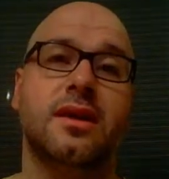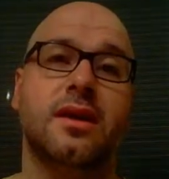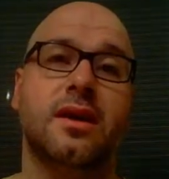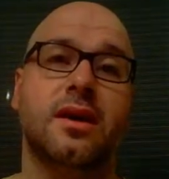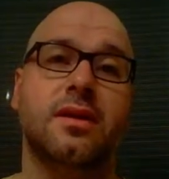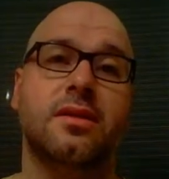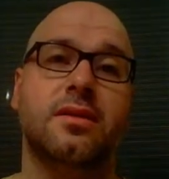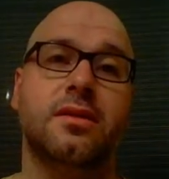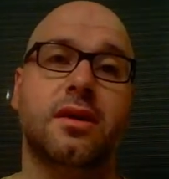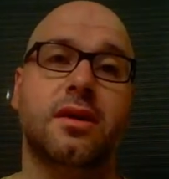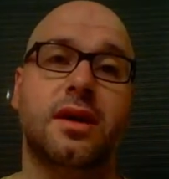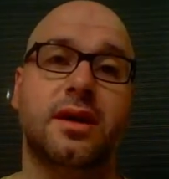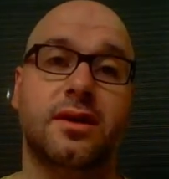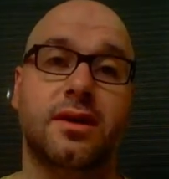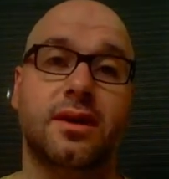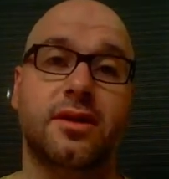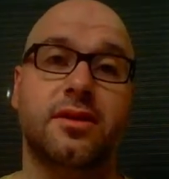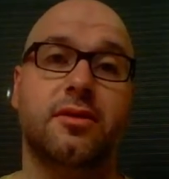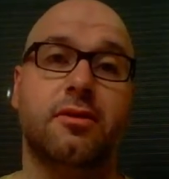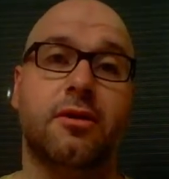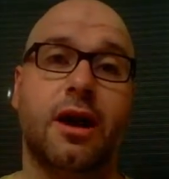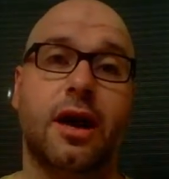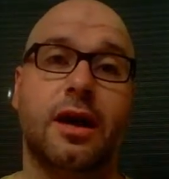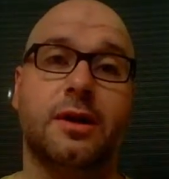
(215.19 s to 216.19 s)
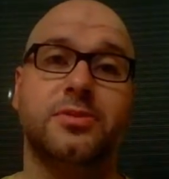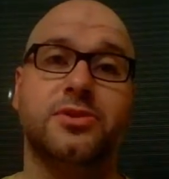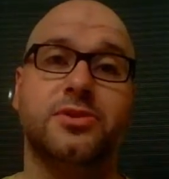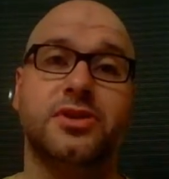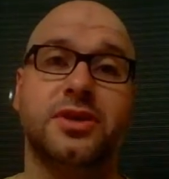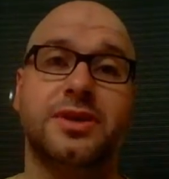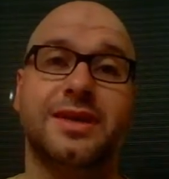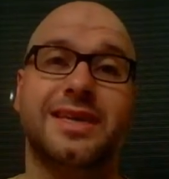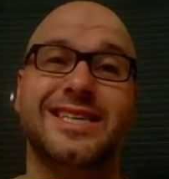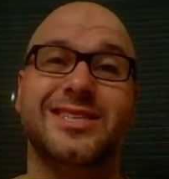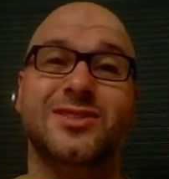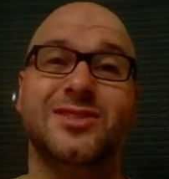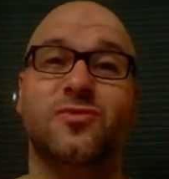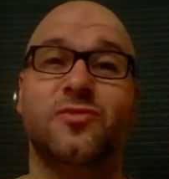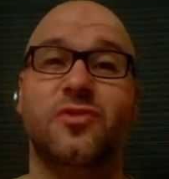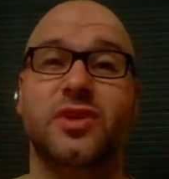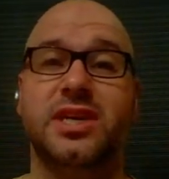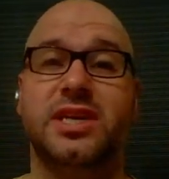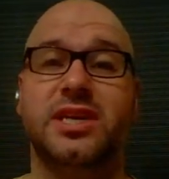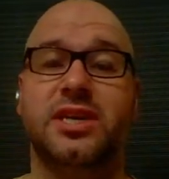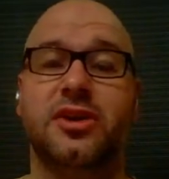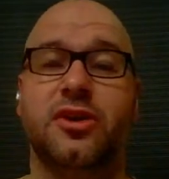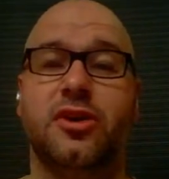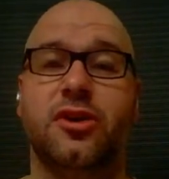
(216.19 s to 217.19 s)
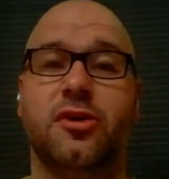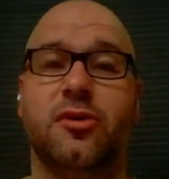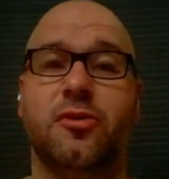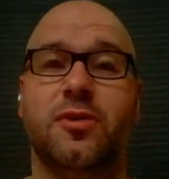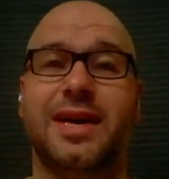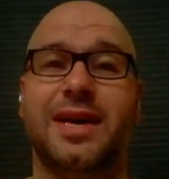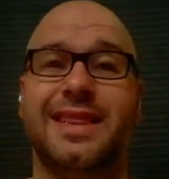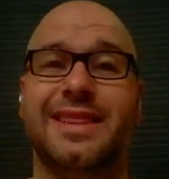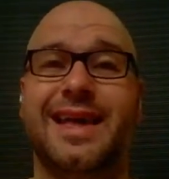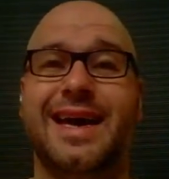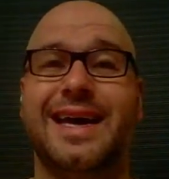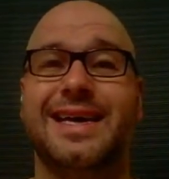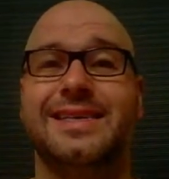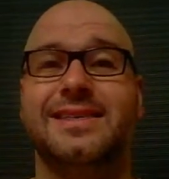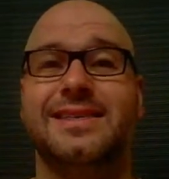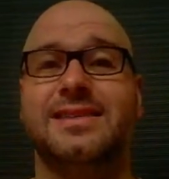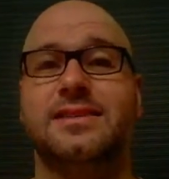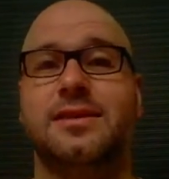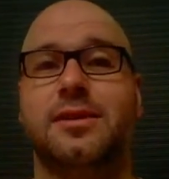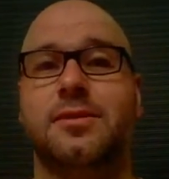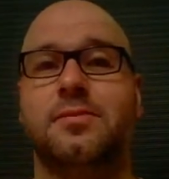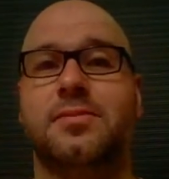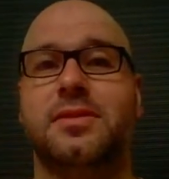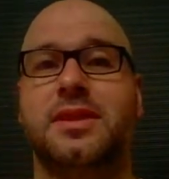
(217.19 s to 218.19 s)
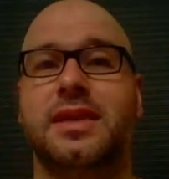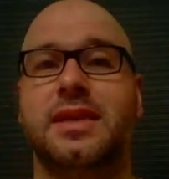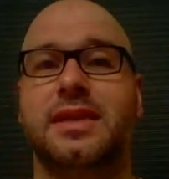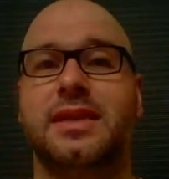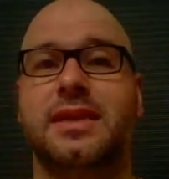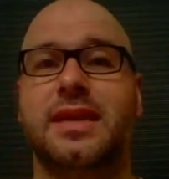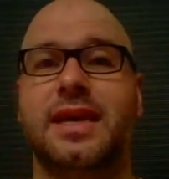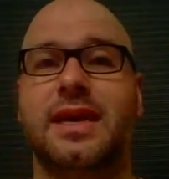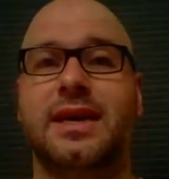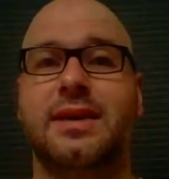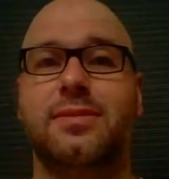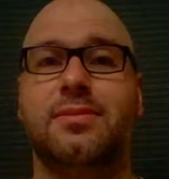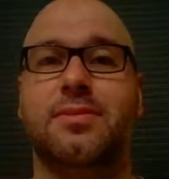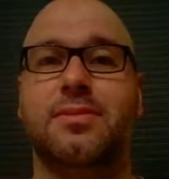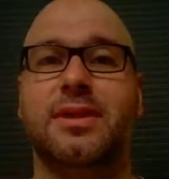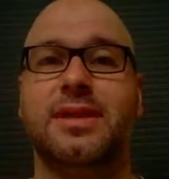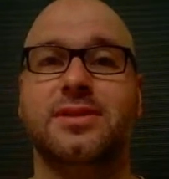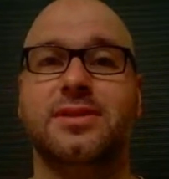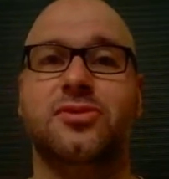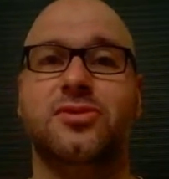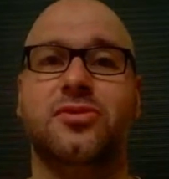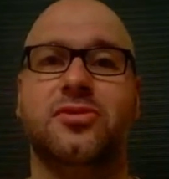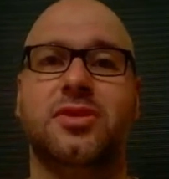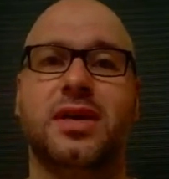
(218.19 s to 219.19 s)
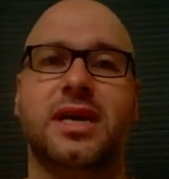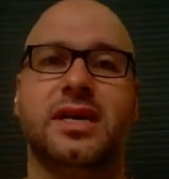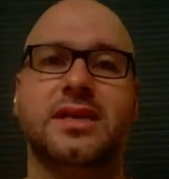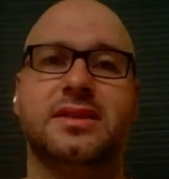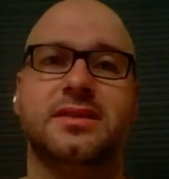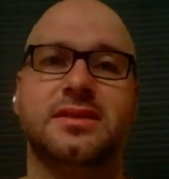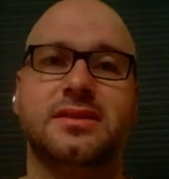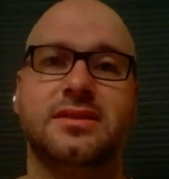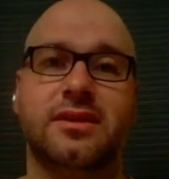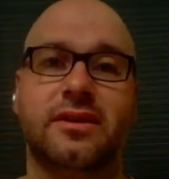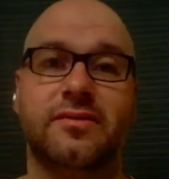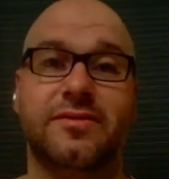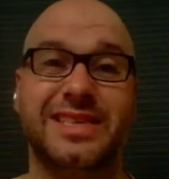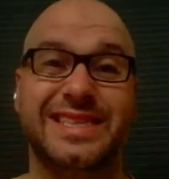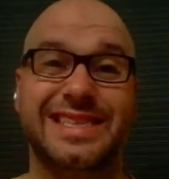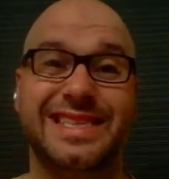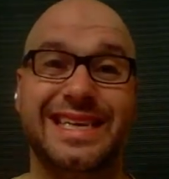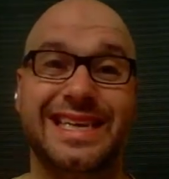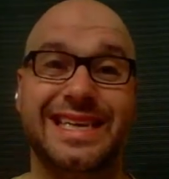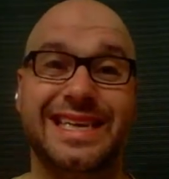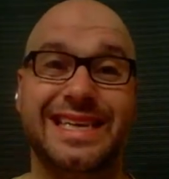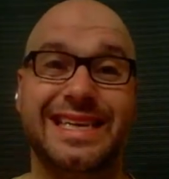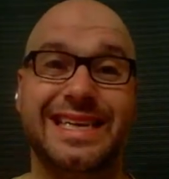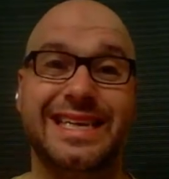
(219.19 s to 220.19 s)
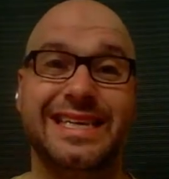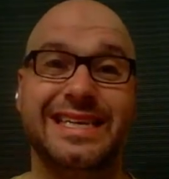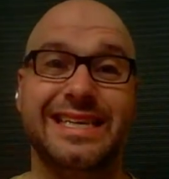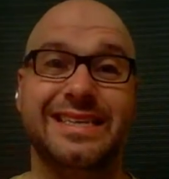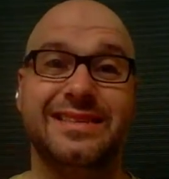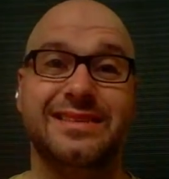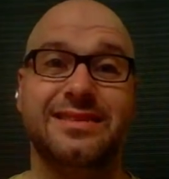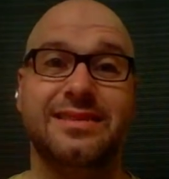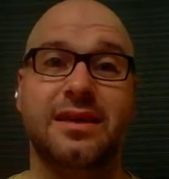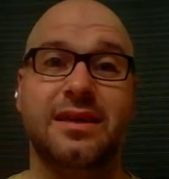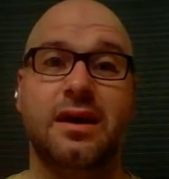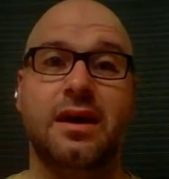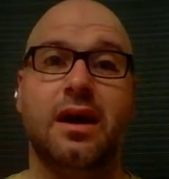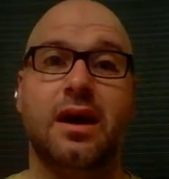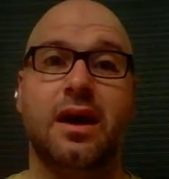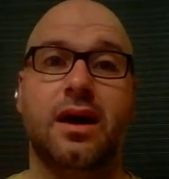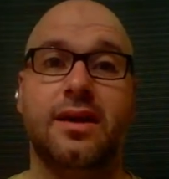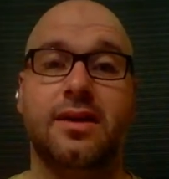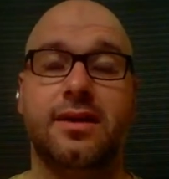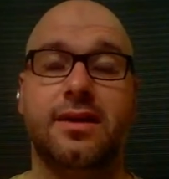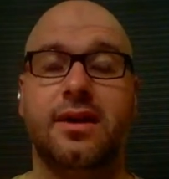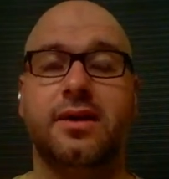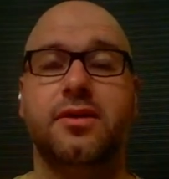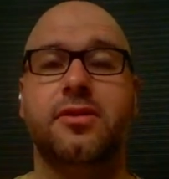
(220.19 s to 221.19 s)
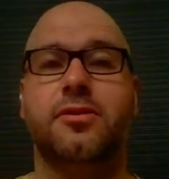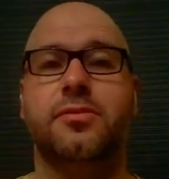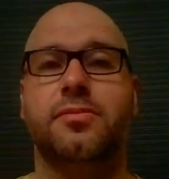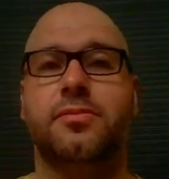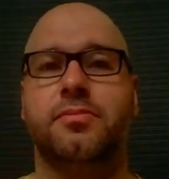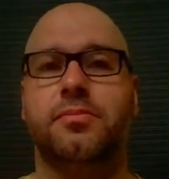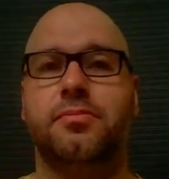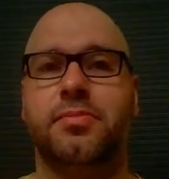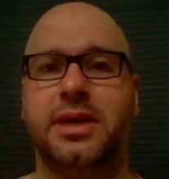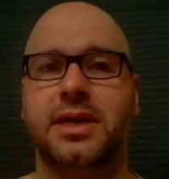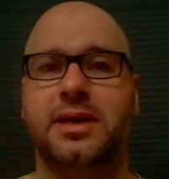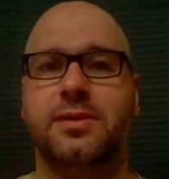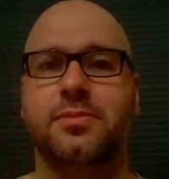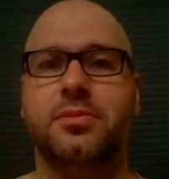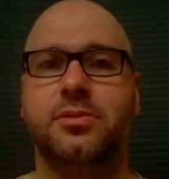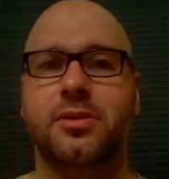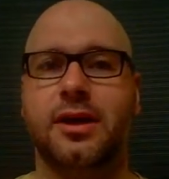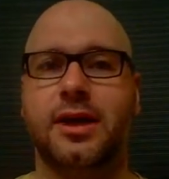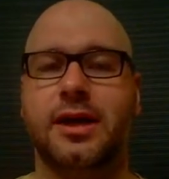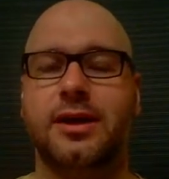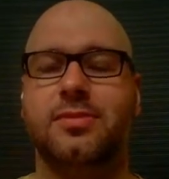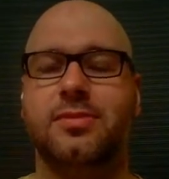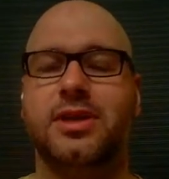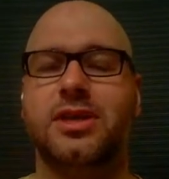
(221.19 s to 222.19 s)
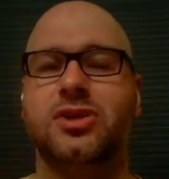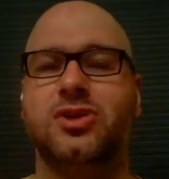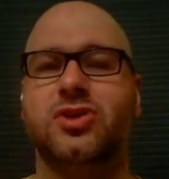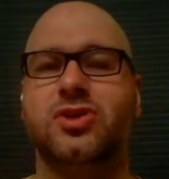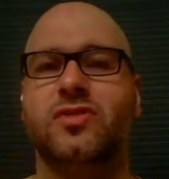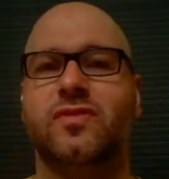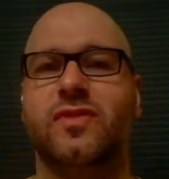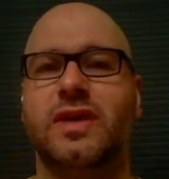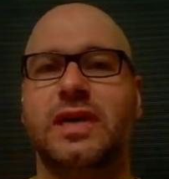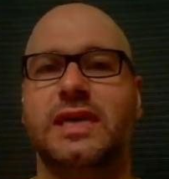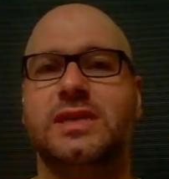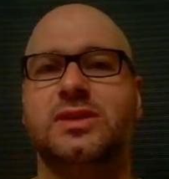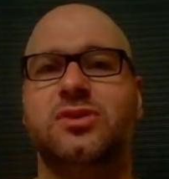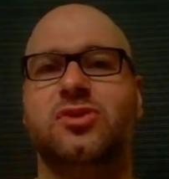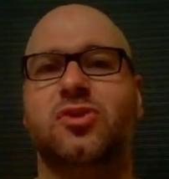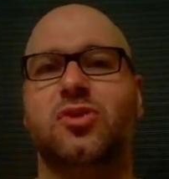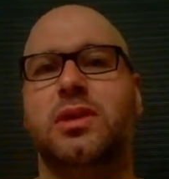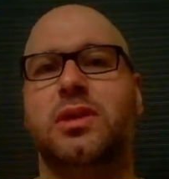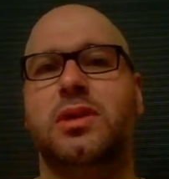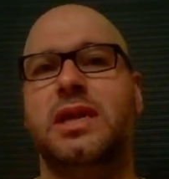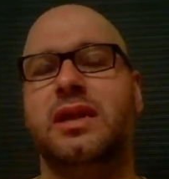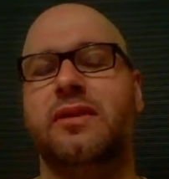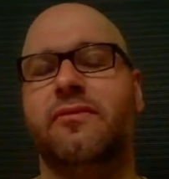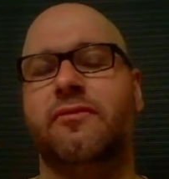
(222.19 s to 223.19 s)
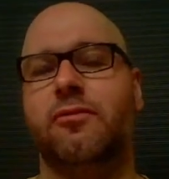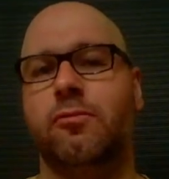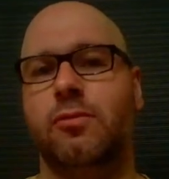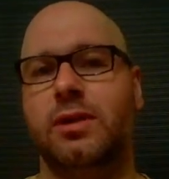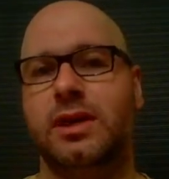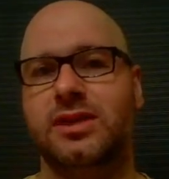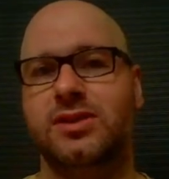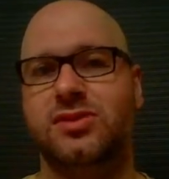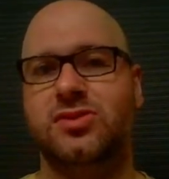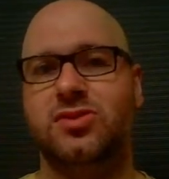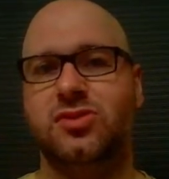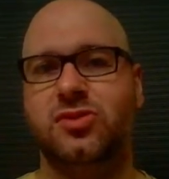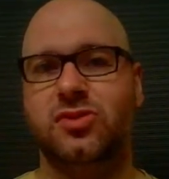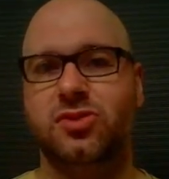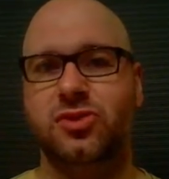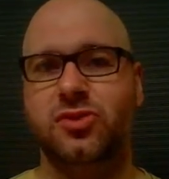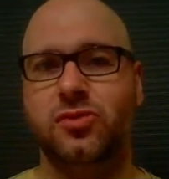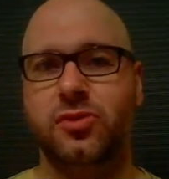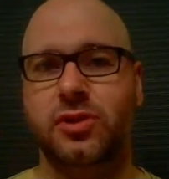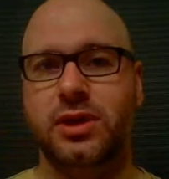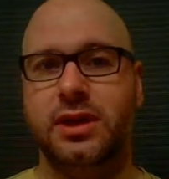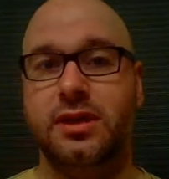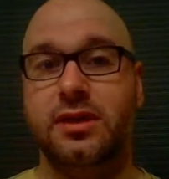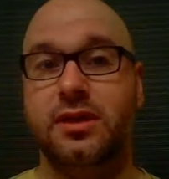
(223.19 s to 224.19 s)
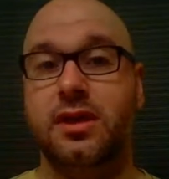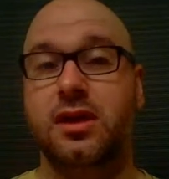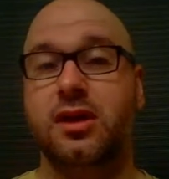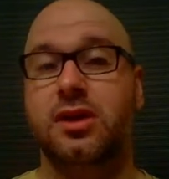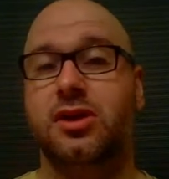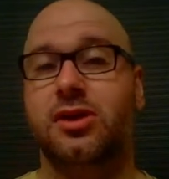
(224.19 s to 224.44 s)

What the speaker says: Another option is video, and that is something that in 2017 is another big play, because you've got so many different ways to do it.